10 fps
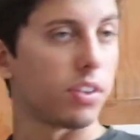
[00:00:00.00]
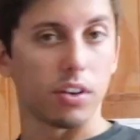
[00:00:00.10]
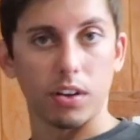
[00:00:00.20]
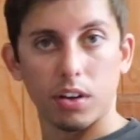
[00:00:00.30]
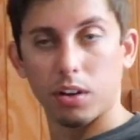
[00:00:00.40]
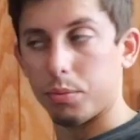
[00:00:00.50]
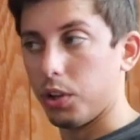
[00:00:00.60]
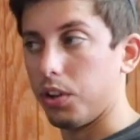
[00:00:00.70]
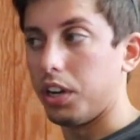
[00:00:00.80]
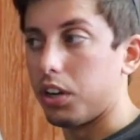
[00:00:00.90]
the
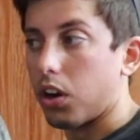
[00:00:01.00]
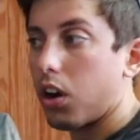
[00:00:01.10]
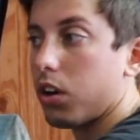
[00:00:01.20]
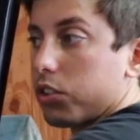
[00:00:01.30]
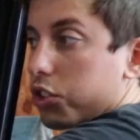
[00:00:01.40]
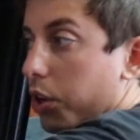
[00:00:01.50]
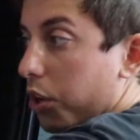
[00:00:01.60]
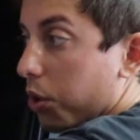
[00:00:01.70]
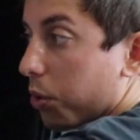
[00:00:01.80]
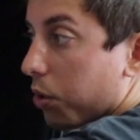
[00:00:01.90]
ability to show
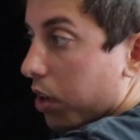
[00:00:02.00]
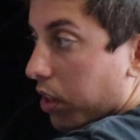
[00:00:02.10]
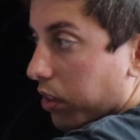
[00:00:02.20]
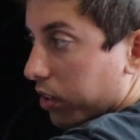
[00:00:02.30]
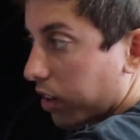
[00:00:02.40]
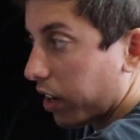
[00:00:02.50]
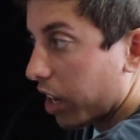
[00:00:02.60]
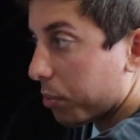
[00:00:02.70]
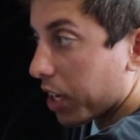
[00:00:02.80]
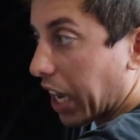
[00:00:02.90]
you the
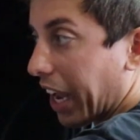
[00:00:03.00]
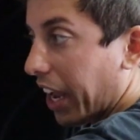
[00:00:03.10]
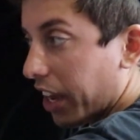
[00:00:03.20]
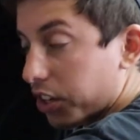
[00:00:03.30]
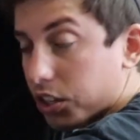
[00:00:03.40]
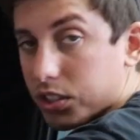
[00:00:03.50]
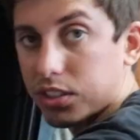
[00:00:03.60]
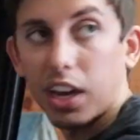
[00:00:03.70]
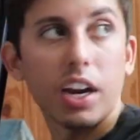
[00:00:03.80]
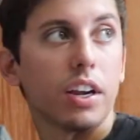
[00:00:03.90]
dynamic and your
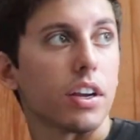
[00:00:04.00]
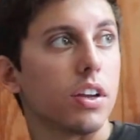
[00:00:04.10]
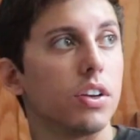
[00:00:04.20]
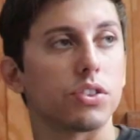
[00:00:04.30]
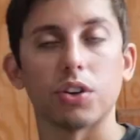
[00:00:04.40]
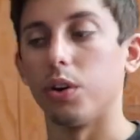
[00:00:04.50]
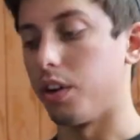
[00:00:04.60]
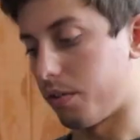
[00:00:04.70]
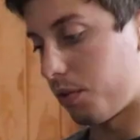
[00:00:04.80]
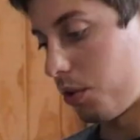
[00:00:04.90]
static. So if